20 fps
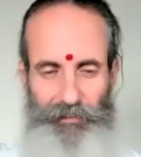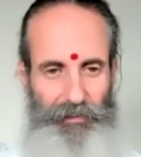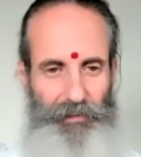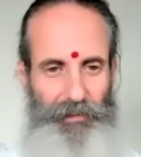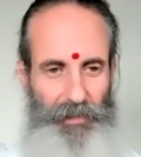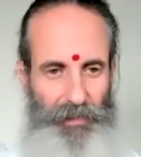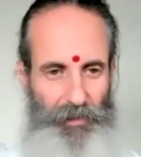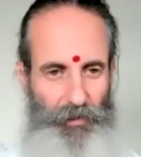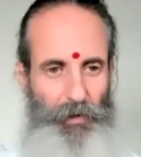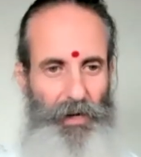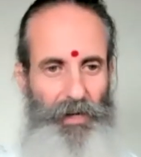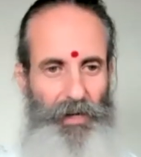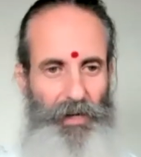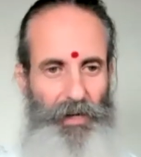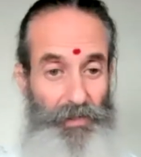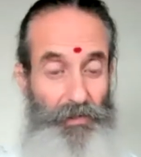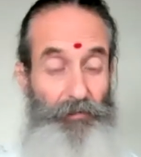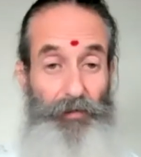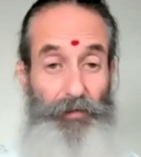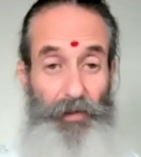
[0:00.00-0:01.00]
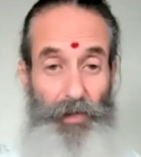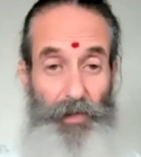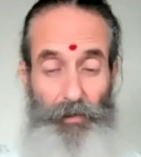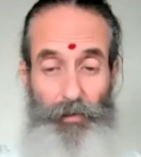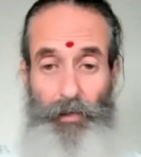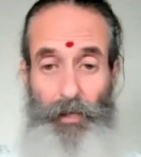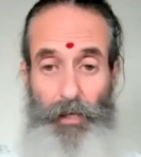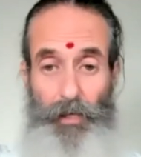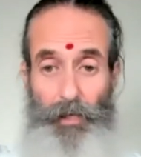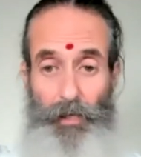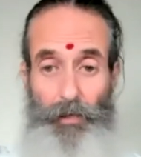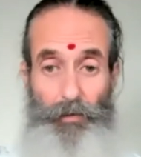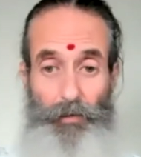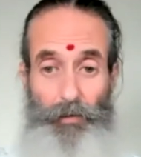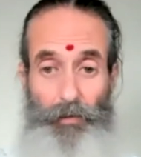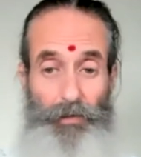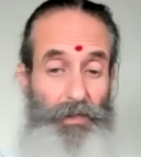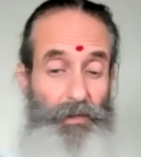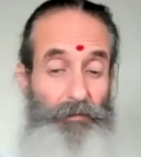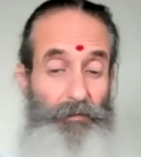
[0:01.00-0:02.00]
and I create a sphere because
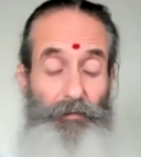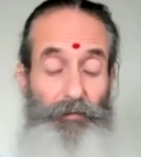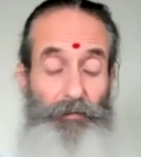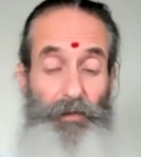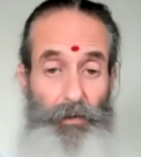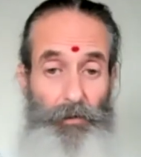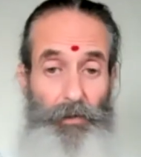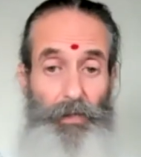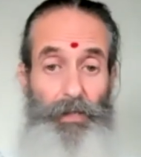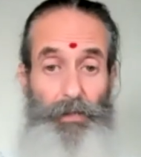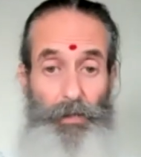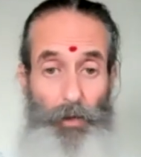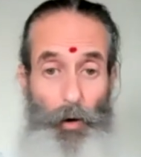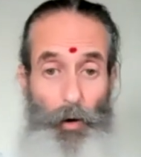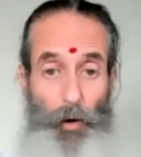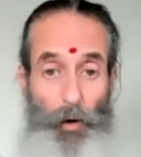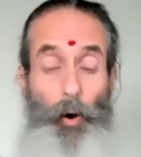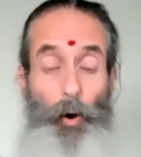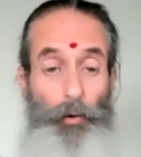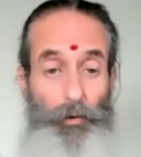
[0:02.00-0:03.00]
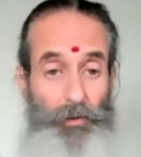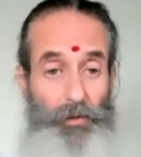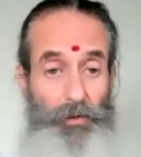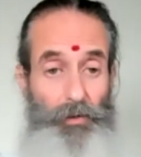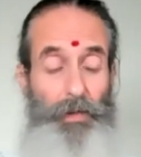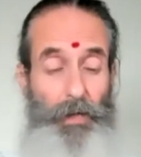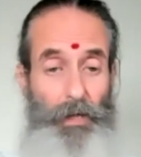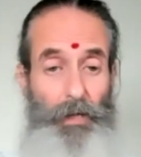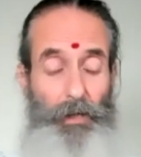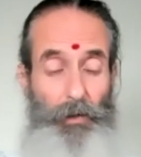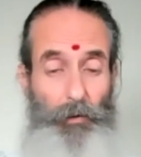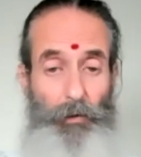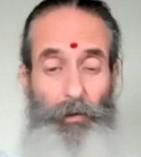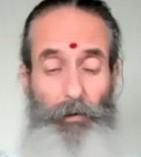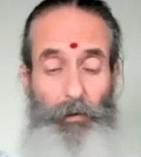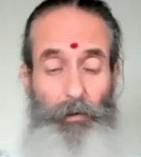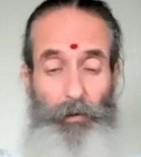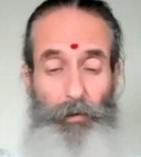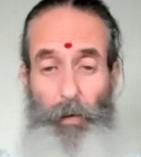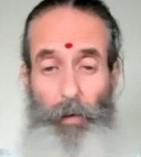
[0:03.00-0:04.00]
the sphere holds.
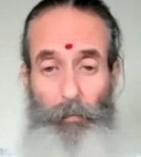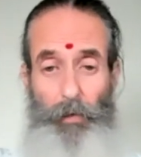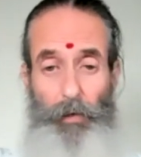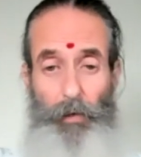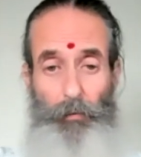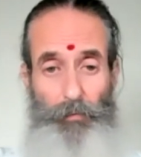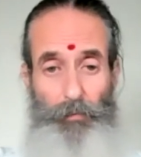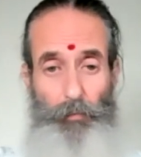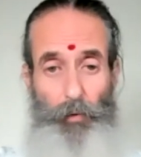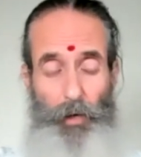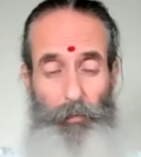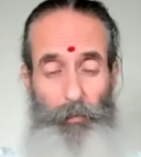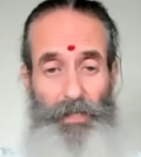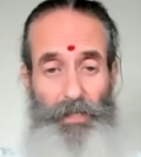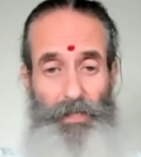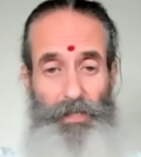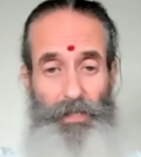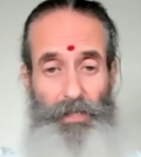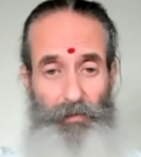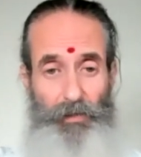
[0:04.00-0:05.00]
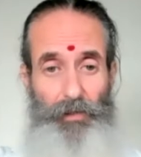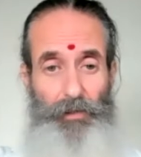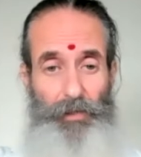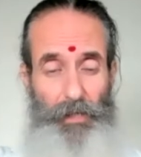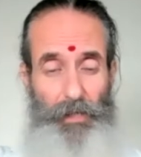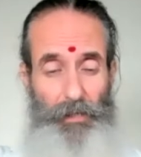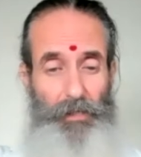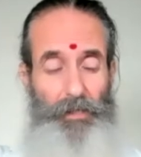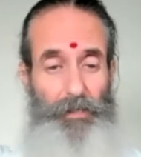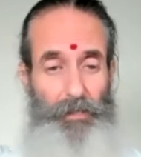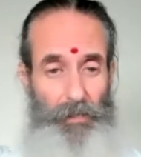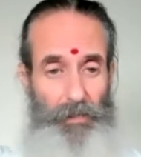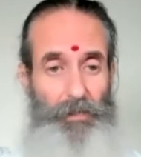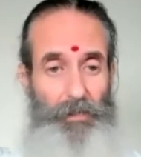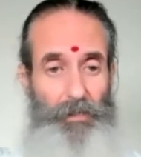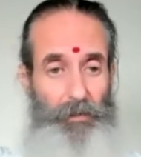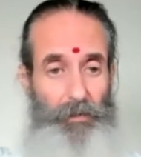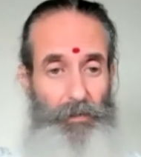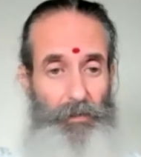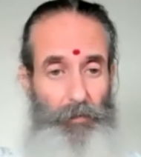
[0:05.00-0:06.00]
Remember, we spoke about a sphere that
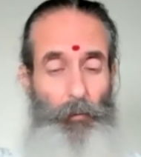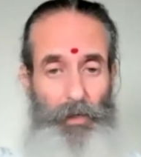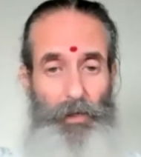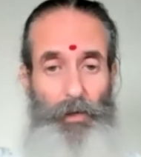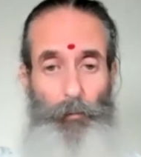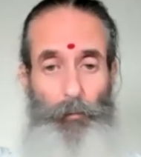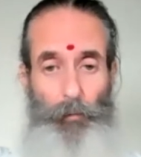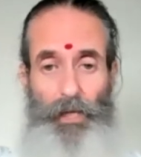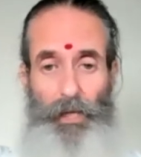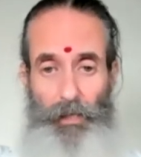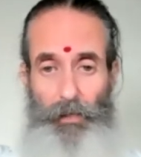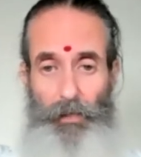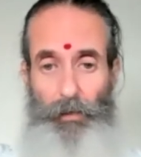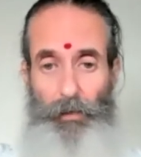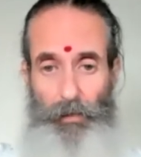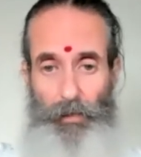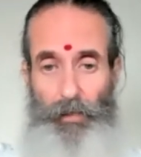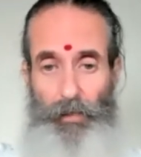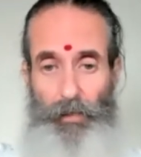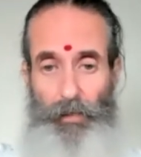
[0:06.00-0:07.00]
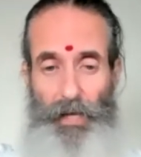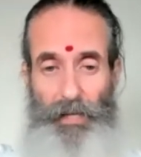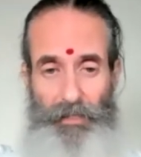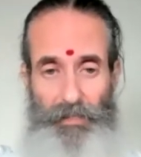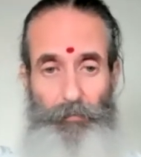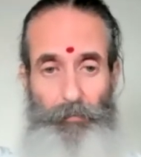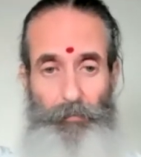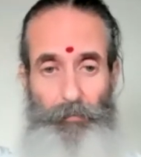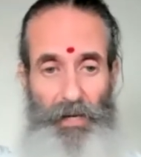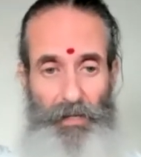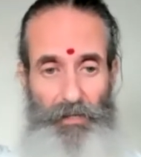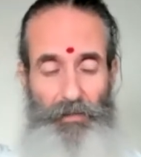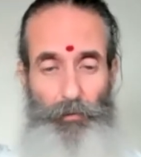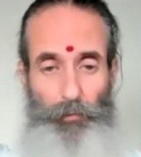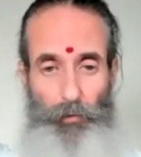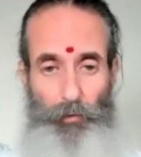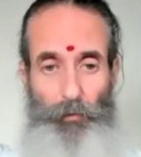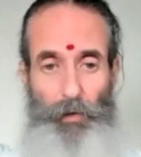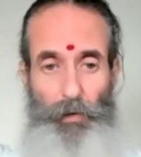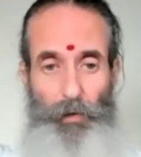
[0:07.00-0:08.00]
is where we can create space
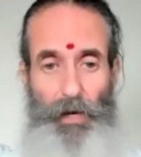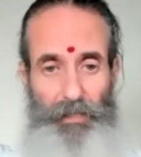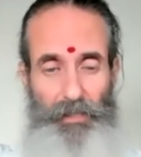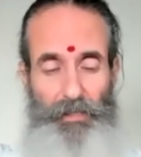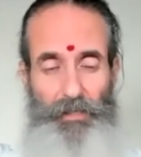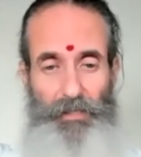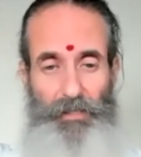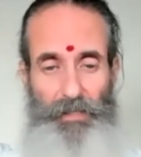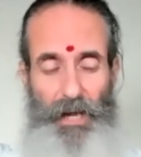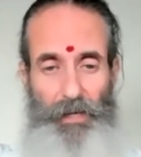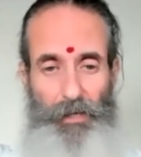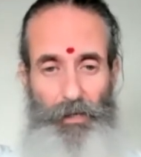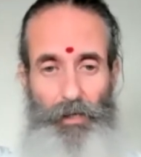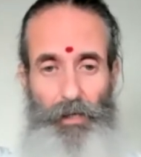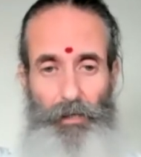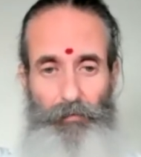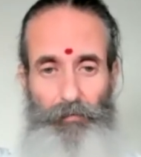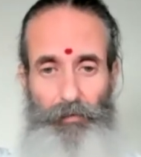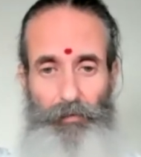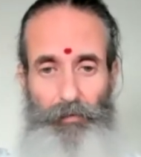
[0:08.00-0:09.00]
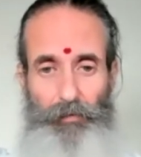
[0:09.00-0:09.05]
to create inside of.